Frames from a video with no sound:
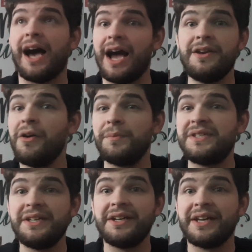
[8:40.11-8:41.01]
I know I'm
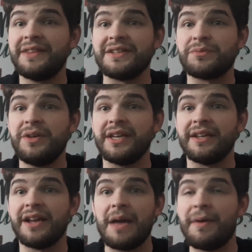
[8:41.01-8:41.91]
seeing it again this weekend
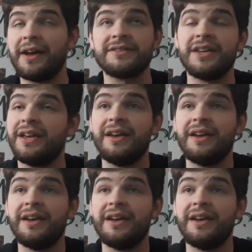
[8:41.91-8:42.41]
in IMAX.